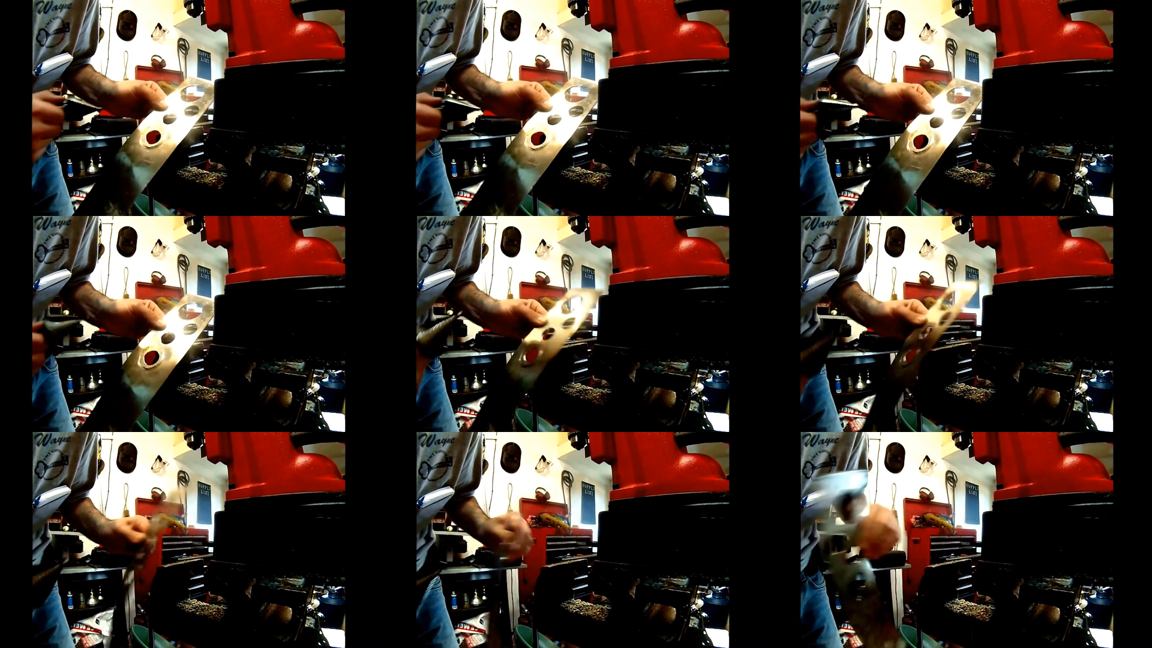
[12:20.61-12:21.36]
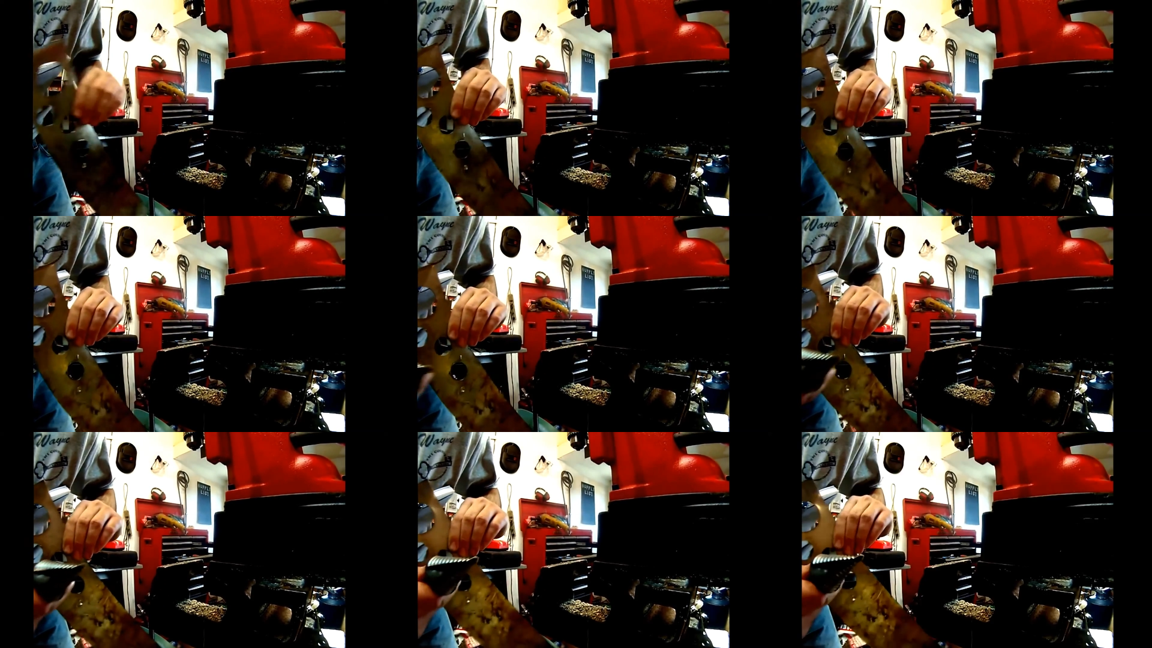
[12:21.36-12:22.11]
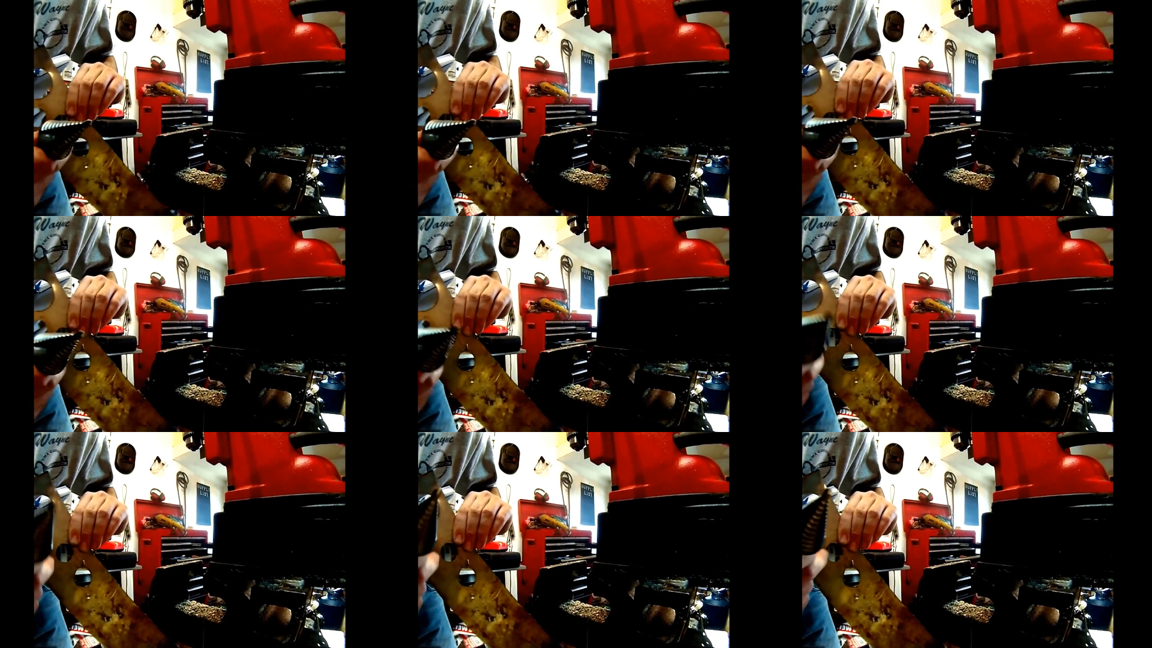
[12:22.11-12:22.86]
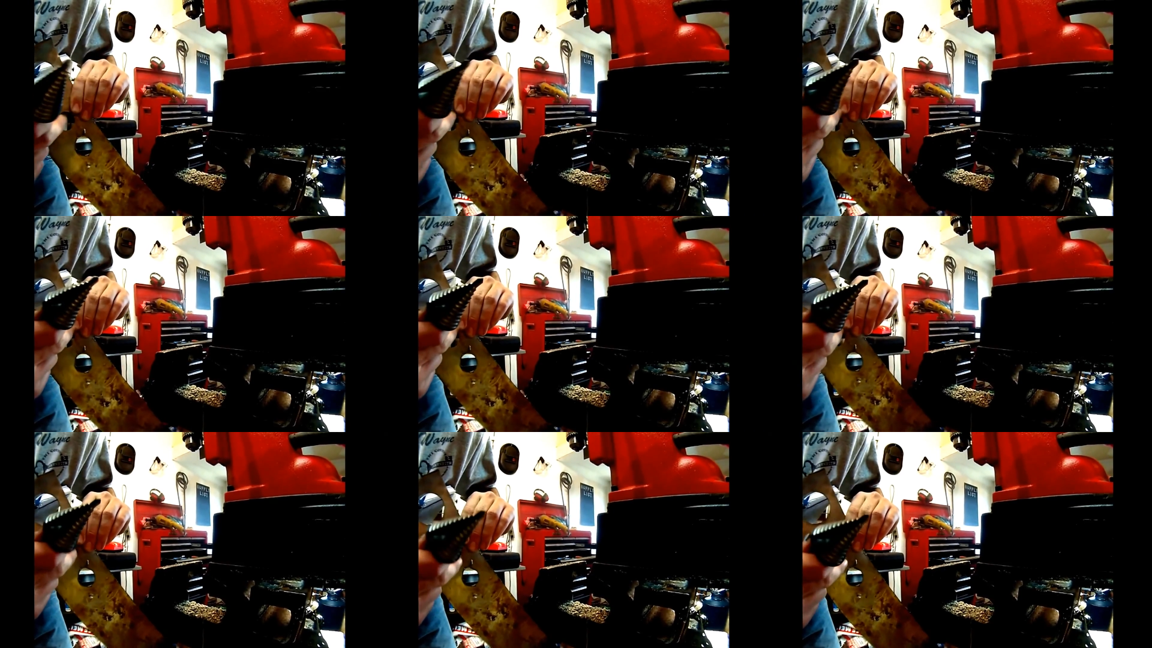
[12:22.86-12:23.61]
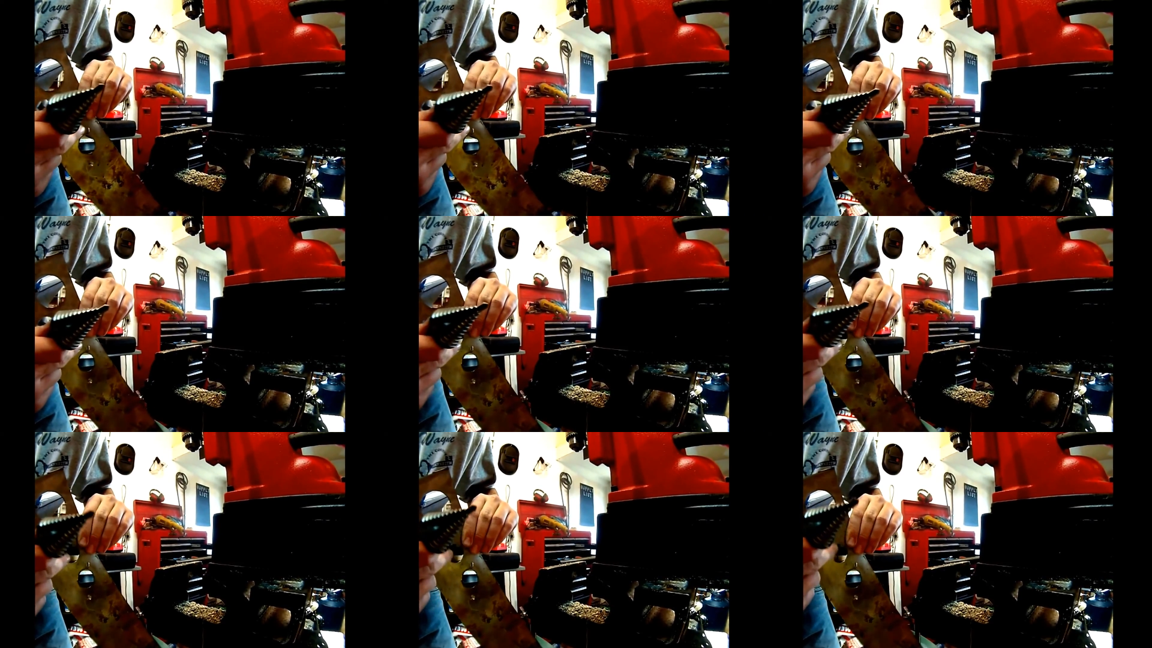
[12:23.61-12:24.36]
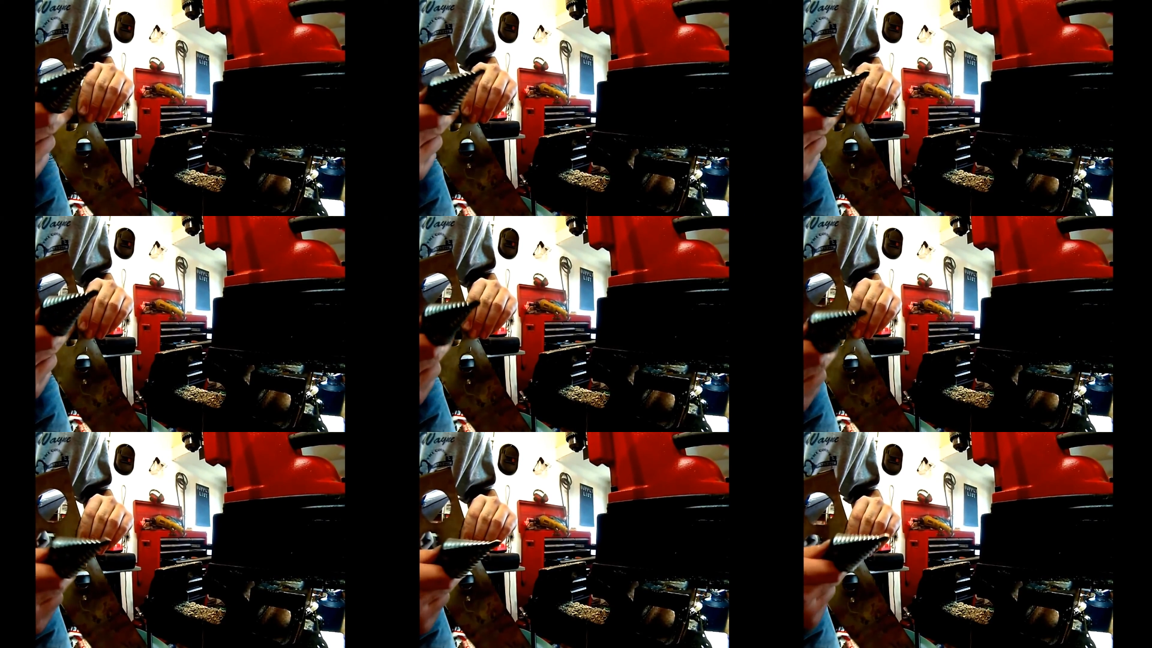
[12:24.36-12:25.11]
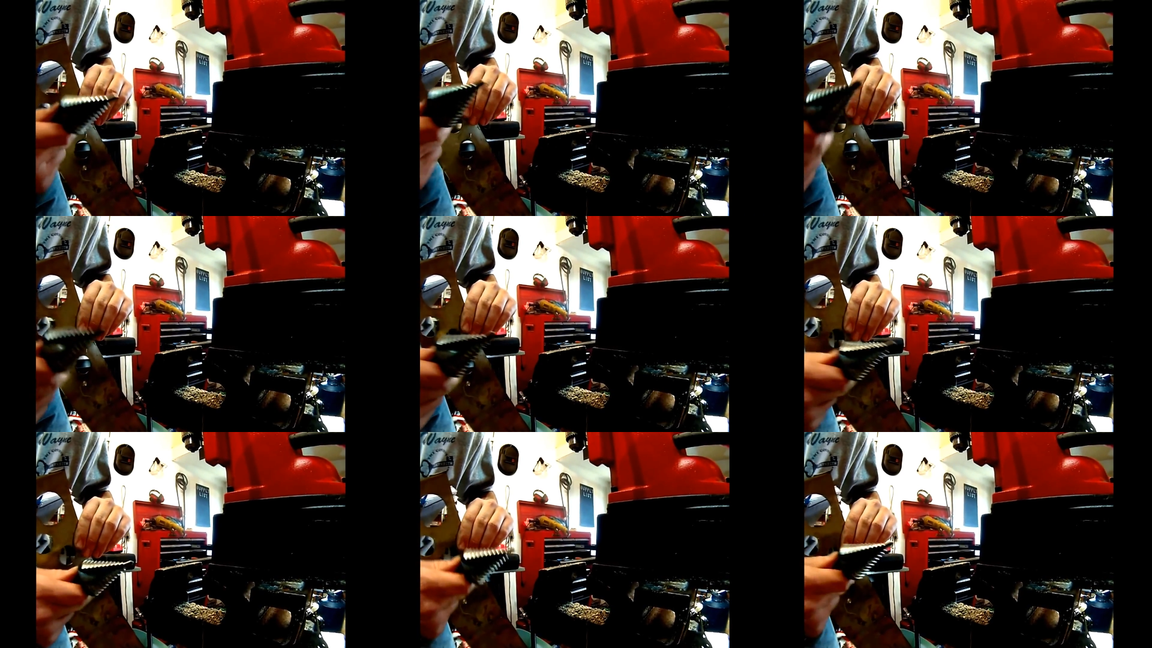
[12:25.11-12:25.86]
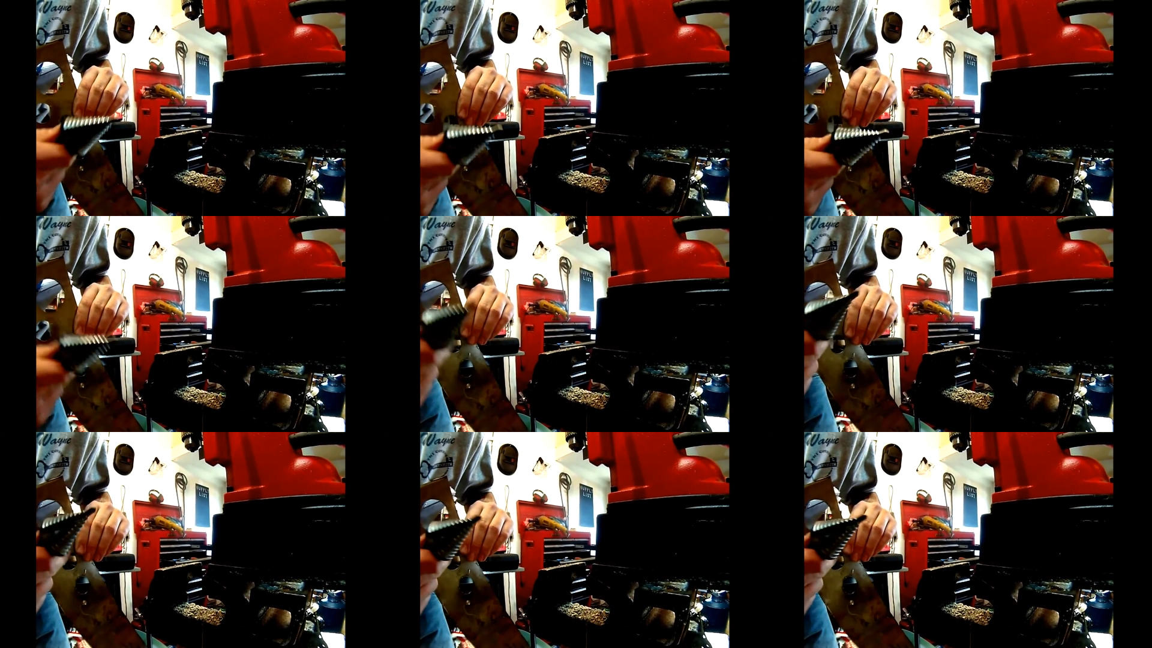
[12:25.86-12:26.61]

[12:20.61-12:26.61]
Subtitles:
Nobody's mouth can be seen.